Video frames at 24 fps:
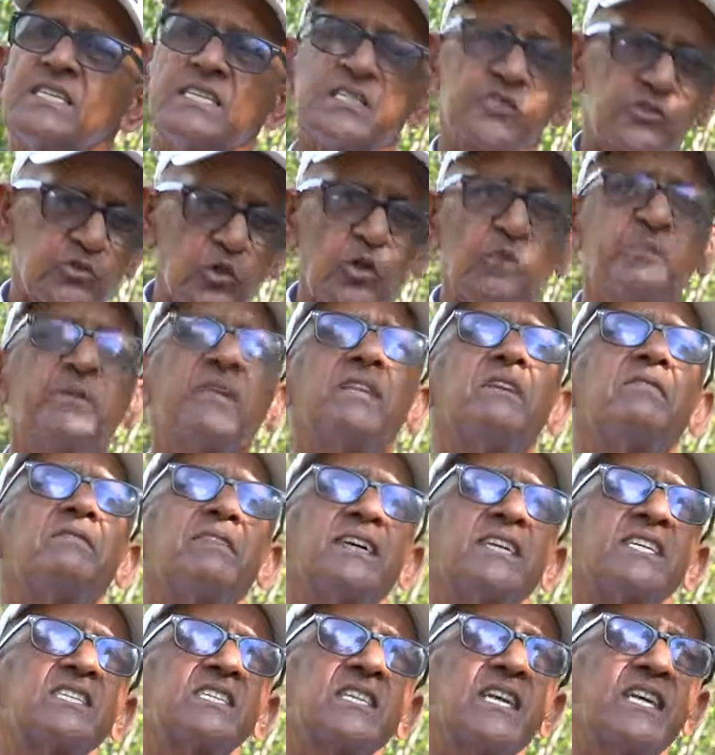In so many
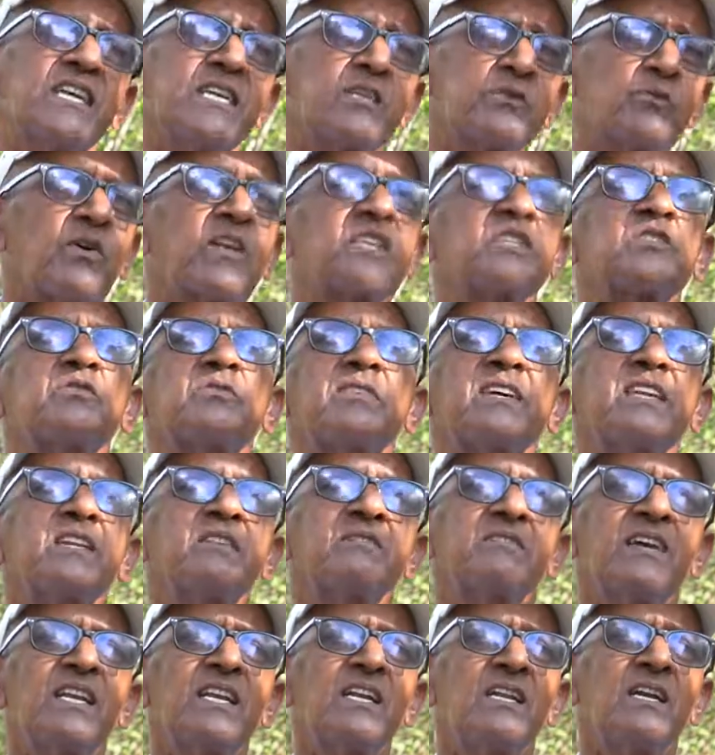ways it works
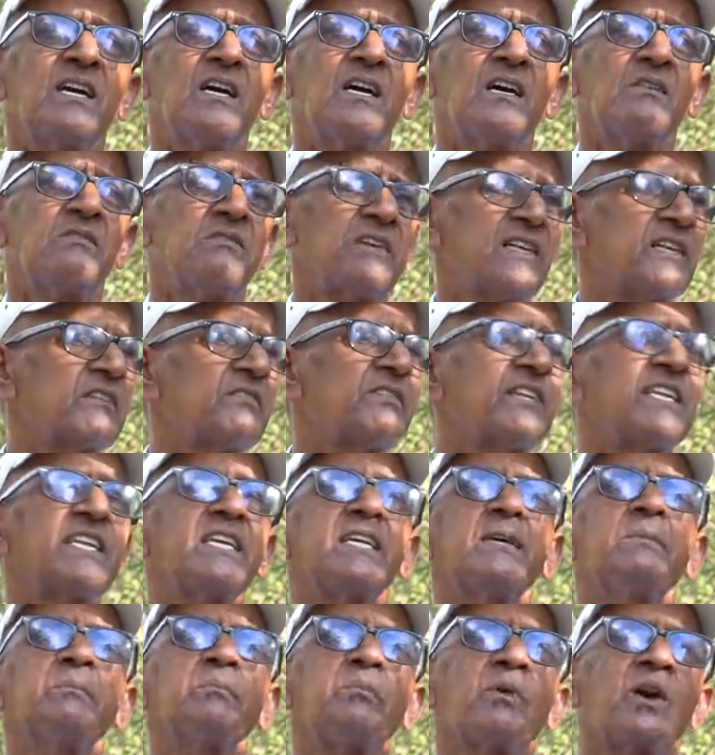very well, very
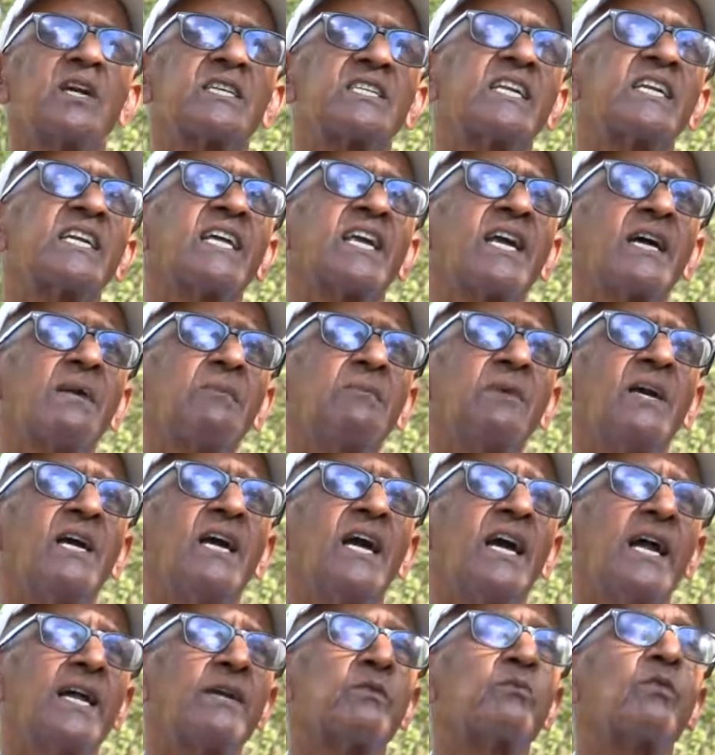very important herb,
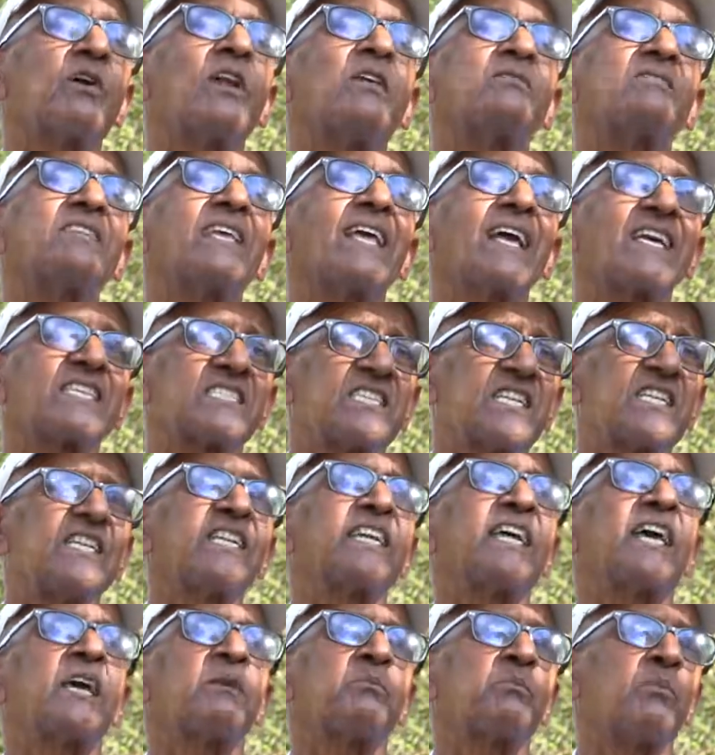and one of the
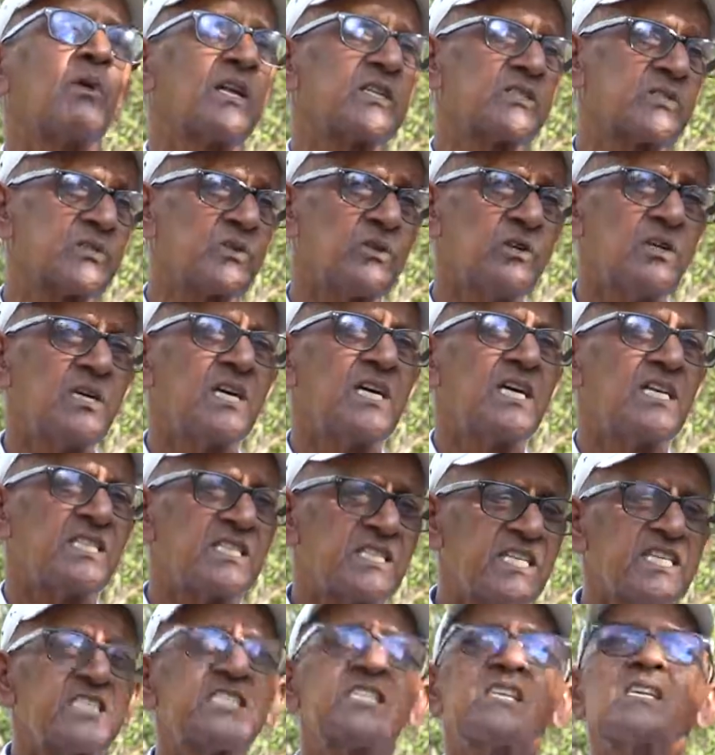excellent herb also,
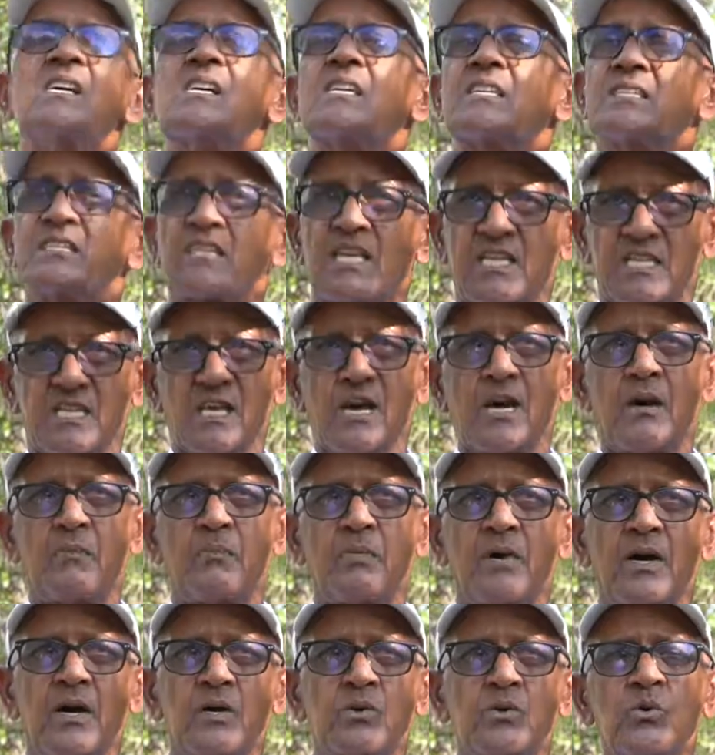this
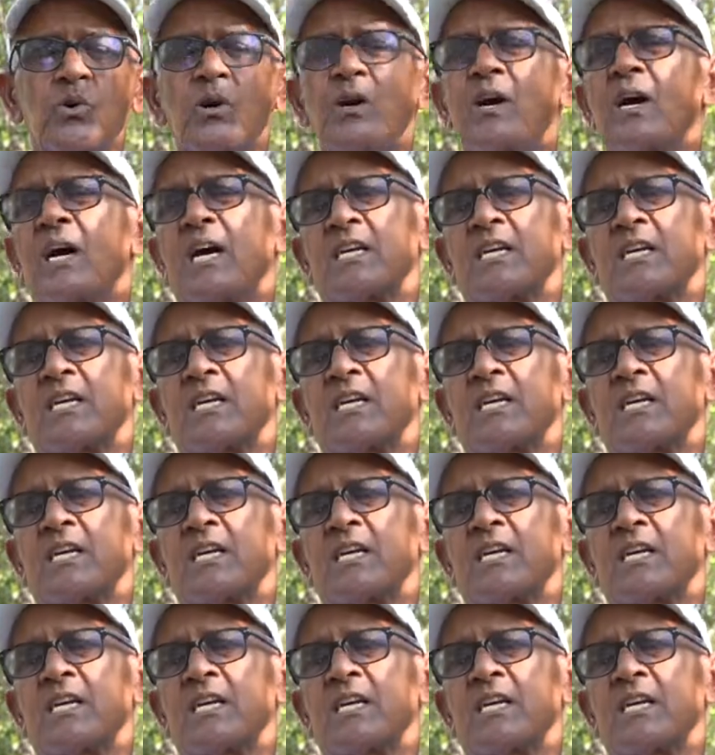SadaPAAKU,